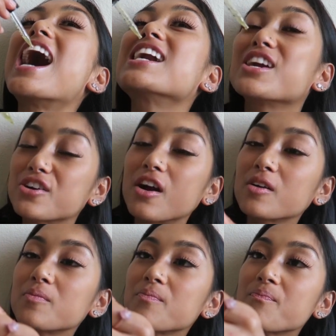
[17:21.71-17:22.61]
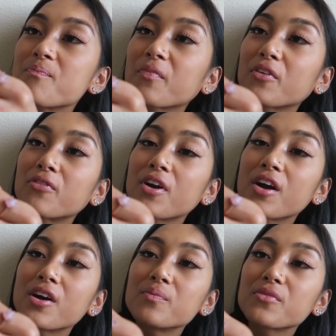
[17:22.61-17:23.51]
under your tongue for
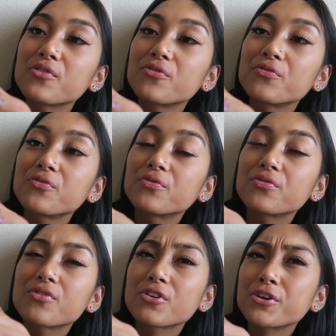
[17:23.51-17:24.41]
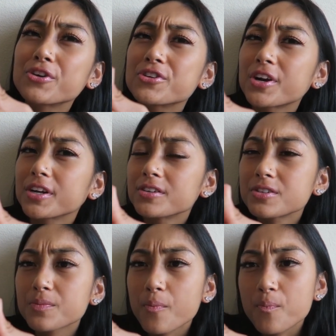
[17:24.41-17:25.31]
a
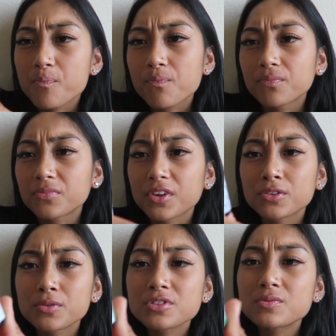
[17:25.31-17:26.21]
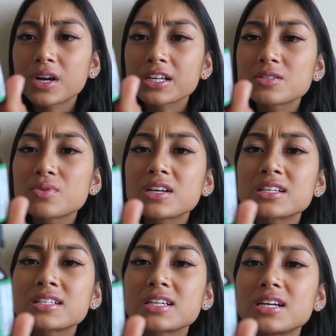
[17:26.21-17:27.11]
32nd. And the reason why is
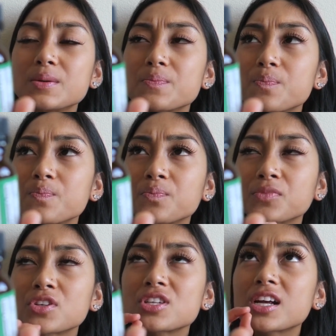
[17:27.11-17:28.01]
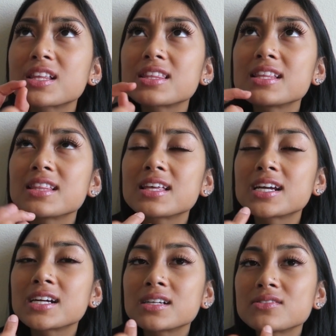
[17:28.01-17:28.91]
because there's like a thin
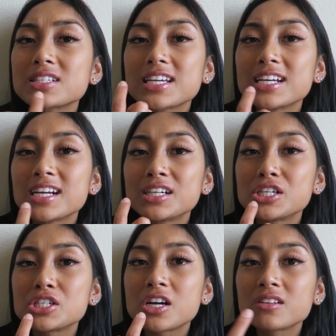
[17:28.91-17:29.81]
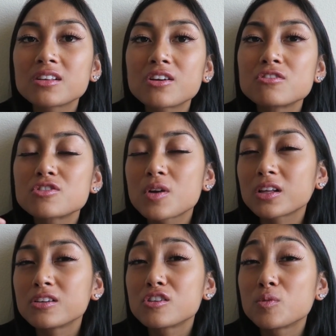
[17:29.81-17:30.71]
layer of skin under your tongue that goes
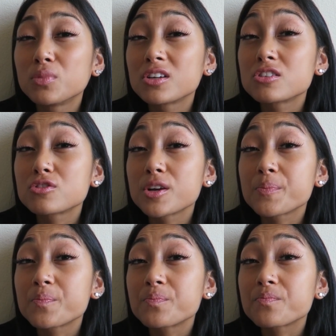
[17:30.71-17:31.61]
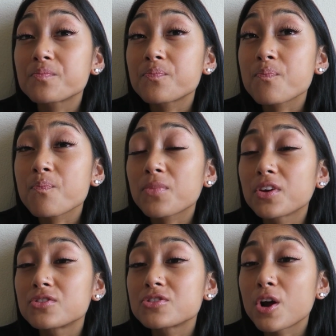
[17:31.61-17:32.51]
directly to your bloodstream.
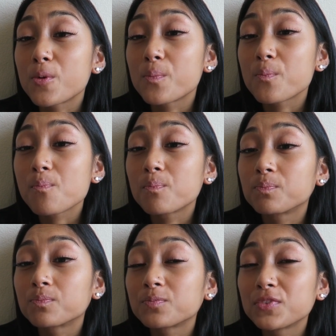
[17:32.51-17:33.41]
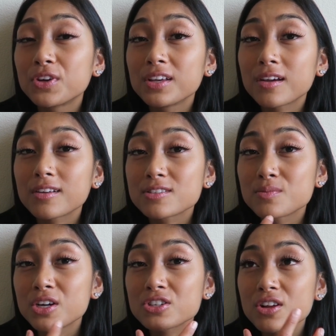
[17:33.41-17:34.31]
So you can get as
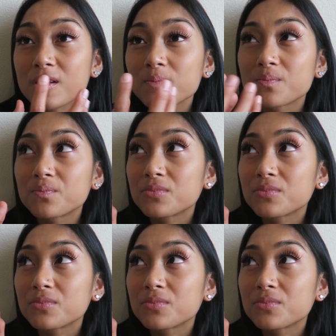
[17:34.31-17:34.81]
much like